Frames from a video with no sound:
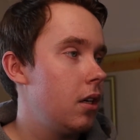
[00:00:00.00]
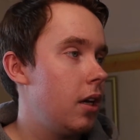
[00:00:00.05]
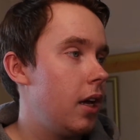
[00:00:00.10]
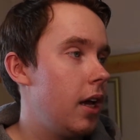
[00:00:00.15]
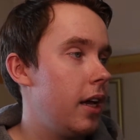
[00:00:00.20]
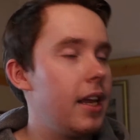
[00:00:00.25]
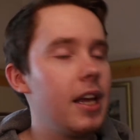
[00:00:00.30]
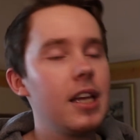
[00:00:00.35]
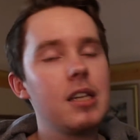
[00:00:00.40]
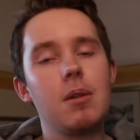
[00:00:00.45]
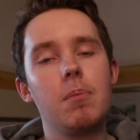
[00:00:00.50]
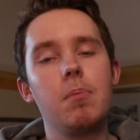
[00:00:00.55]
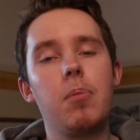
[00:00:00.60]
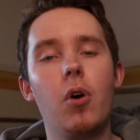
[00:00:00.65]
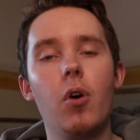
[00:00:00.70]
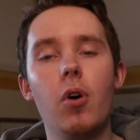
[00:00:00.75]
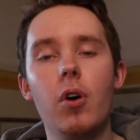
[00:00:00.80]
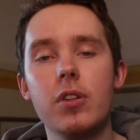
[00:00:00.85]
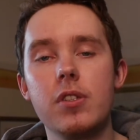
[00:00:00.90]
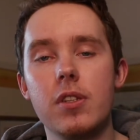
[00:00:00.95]
I guess,
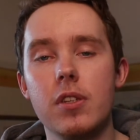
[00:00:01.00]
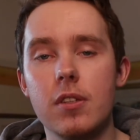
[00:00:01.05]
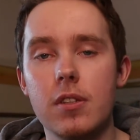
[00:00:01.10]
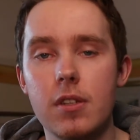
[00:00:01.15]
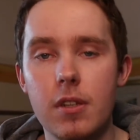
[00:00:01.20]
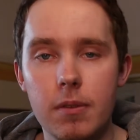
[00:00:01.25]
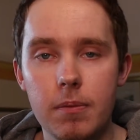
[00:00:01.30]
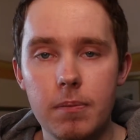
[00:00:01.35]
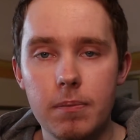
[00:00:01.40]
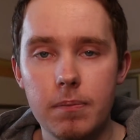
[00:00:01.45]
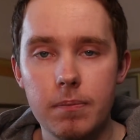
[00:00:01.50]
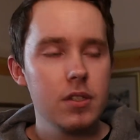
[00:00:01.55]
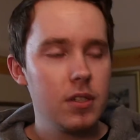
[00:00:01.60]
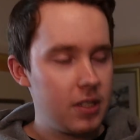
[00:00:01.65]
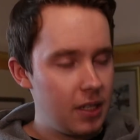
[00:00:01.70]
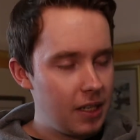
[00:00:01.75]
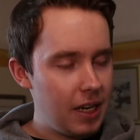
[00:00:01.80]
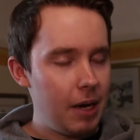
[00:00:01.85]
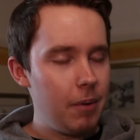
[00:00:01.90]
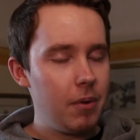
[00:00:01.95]
important. So
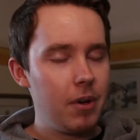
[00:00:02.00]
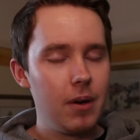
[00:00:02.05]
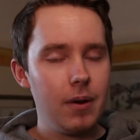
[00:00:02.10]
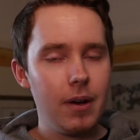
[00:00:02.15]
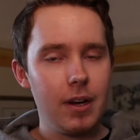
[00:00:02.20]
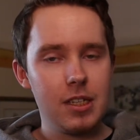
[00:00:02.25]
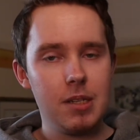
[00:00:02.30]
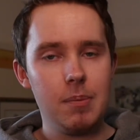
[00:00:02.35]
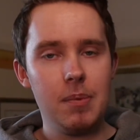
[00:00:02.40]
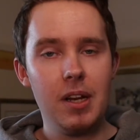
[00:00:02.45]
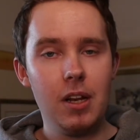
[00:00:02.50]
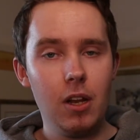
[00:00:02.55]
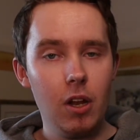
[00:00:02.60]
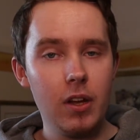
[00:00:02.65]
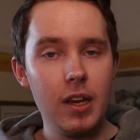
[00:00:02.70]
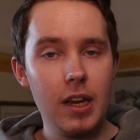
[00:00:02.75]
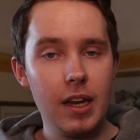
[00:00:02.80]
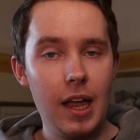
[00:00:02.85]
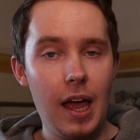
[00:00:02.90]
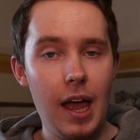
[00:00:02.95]
today we're going to actually be
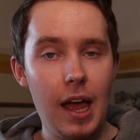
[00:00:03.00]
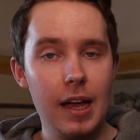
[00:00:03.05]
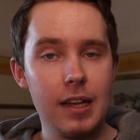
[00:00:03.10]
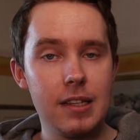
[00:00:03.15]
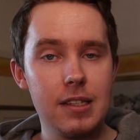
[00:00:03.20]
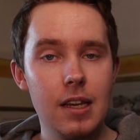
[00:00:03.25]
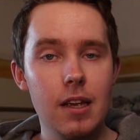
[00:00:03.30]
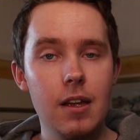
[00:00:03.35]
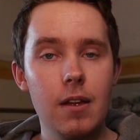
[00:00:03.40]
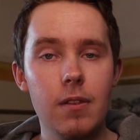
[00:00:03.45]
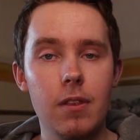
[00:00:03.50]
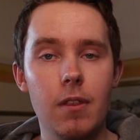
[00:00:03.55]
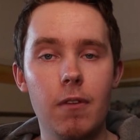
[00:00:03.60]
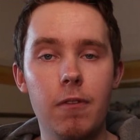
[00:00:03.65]
looking at the